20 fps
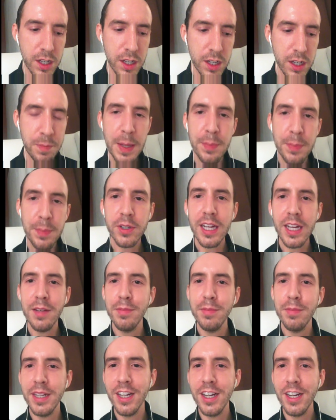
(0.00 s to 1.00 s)
People
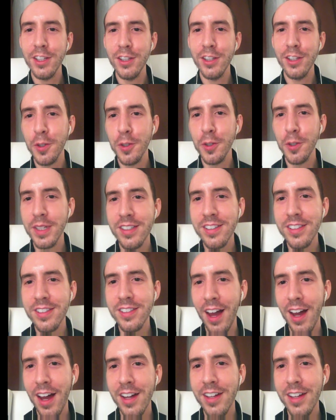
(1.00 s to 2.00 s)
can be a little bit
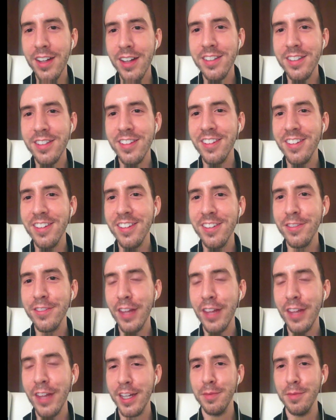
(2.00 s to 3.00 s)
sad,
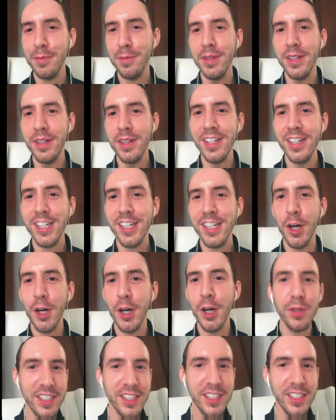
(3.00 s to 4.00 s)
they can be
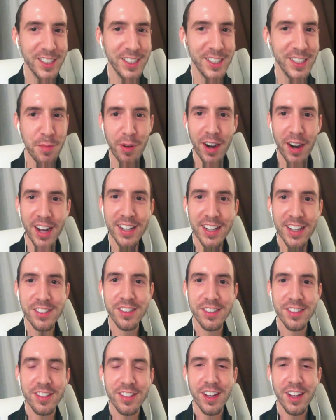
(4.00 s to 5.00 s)
completely
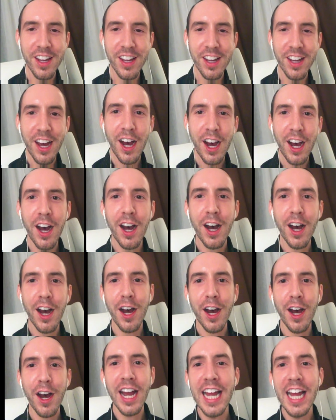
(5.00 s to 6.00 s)
depressed,
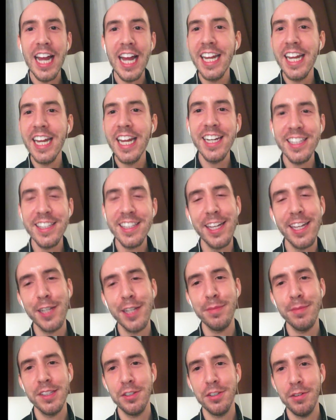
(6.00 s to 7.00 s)
and anything
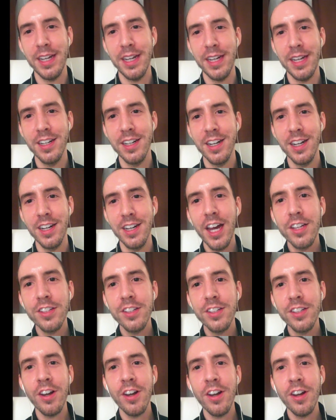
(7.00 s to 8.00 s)
in between.
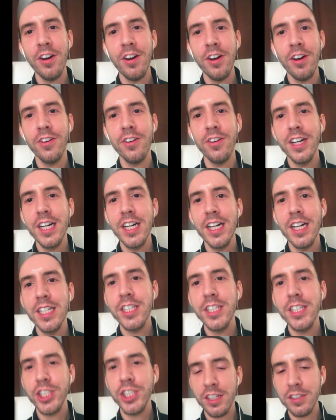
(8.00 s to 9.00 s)
So
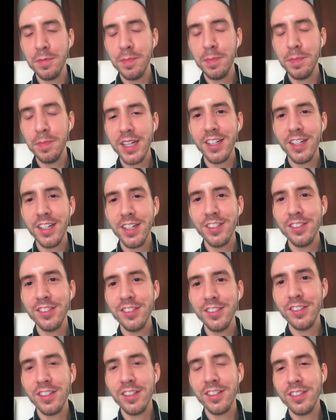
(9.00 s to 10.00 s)
just
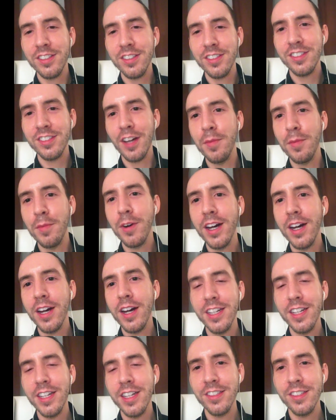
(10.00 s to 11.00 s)
because someone
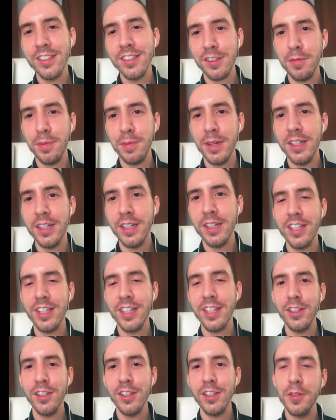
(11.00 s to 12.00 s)
is experiencing
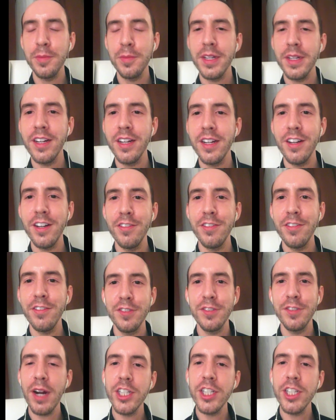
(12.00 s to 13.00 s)
a little bit of
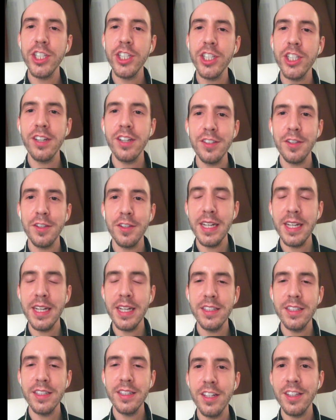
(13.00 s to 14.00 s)
depression doesn't
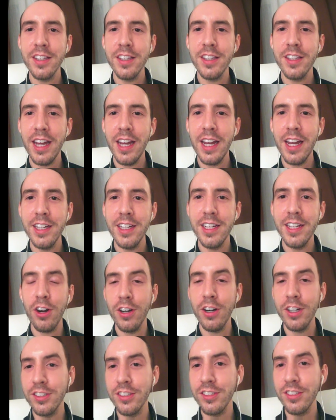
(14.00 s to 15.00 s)
mean that they
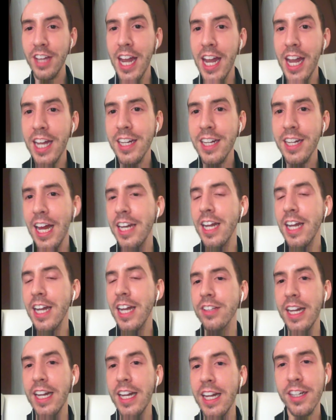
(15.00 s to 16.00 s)
are insane, and
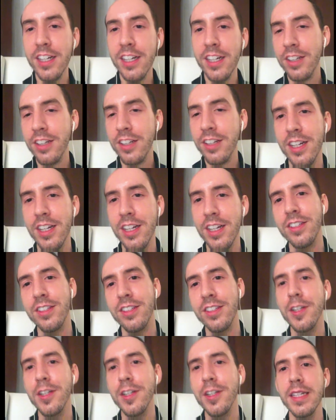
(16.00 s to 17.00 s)
it doesn't
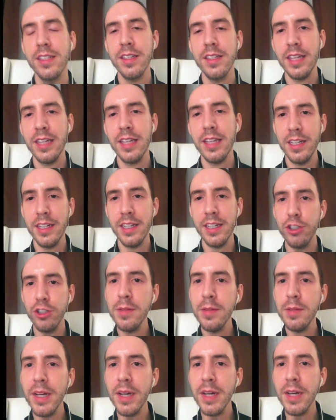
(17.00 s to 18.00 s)
necessarily mean that they need
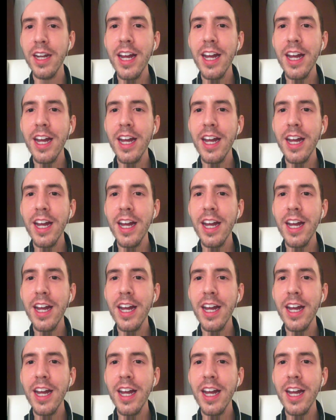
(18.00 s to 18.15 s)
treatment.